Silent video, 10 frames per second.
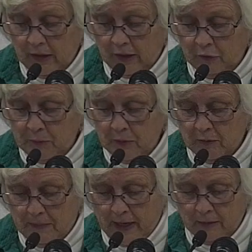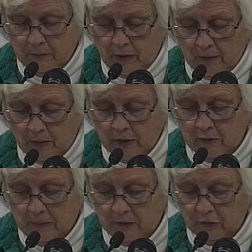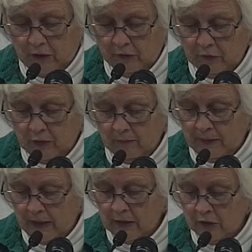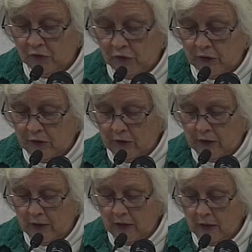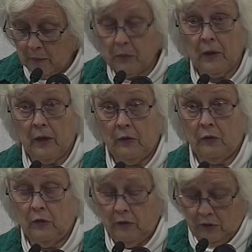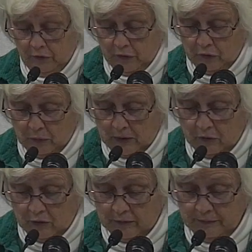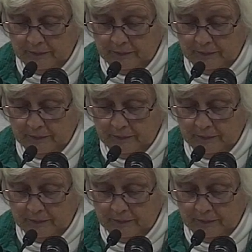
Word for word: I smeared bag balm onto my sliced arm, bandaged it, then appraised the situation.